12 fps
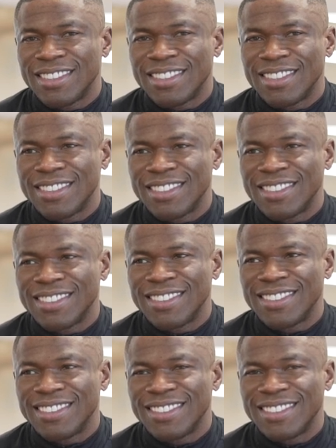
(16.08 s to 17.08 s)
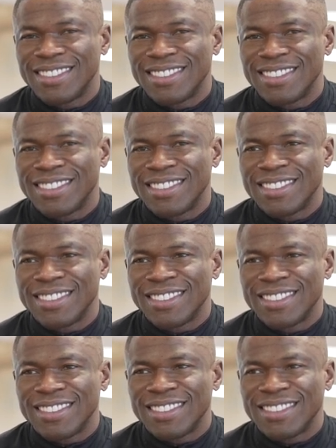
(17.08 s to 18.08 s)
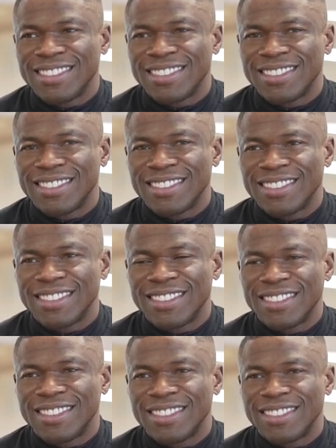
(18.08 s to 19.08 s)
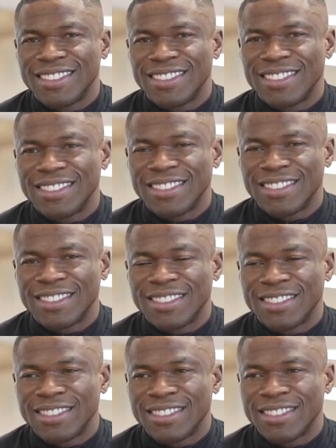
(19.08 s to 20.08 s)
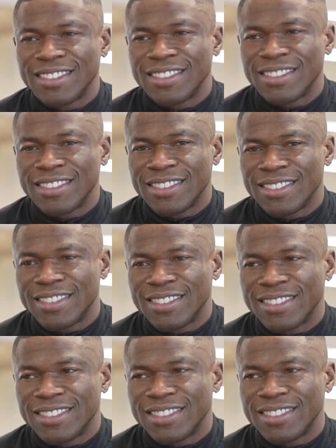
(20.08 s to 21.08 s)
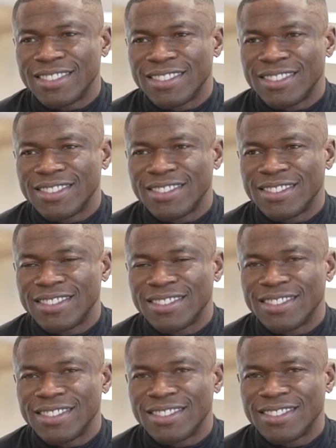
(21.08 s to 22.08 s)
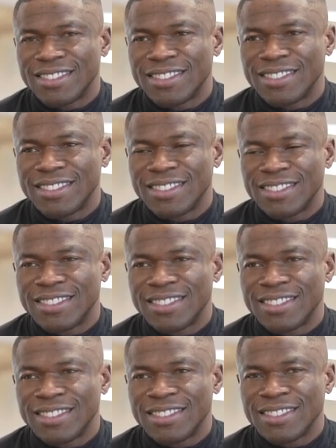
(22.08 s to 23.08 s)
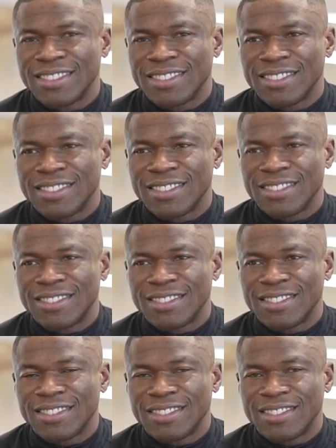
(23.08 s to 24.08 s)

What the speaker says: (not speaking)